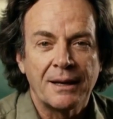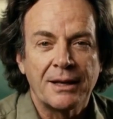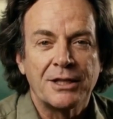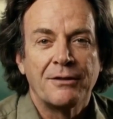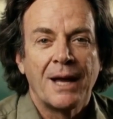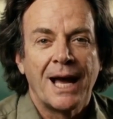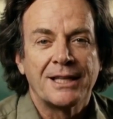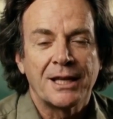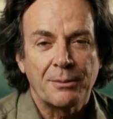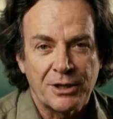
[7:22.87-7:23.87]
there's
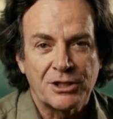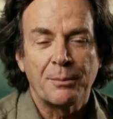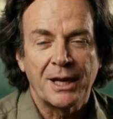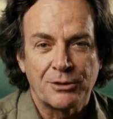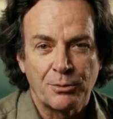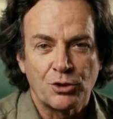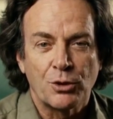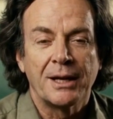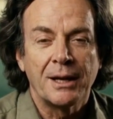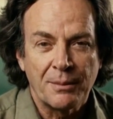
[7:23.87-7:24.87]
vast empty space
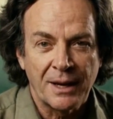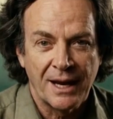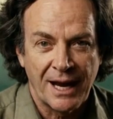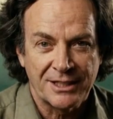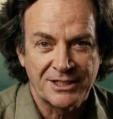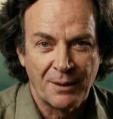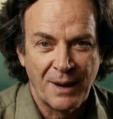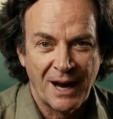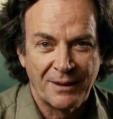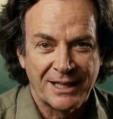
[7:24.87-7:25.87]
between them, and
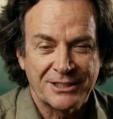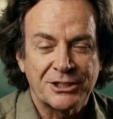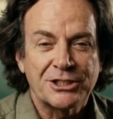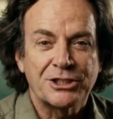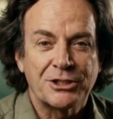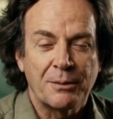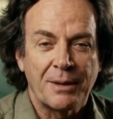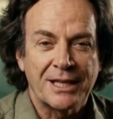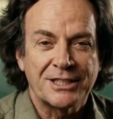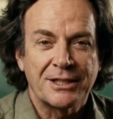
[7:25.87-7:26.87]
somehow that's a system,
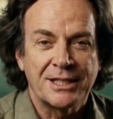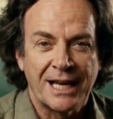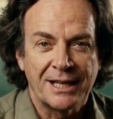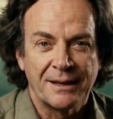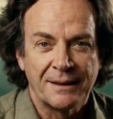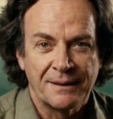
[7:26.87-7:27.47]
that's a thing.